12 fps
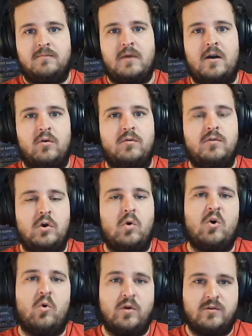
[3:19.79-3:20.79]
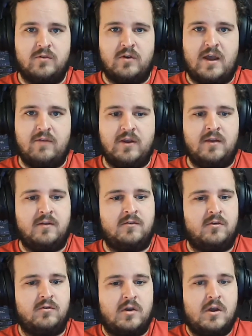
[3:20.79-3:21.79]
I don't know if you know what oyster diving is.
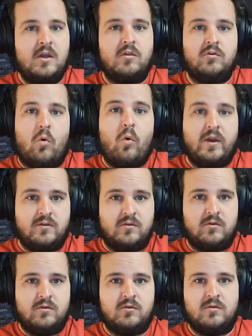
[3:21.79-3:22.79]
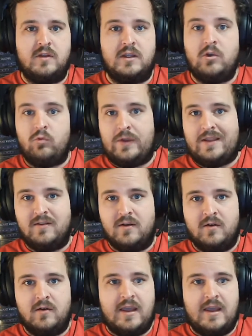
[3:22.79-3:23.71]
There's oysters that you eat,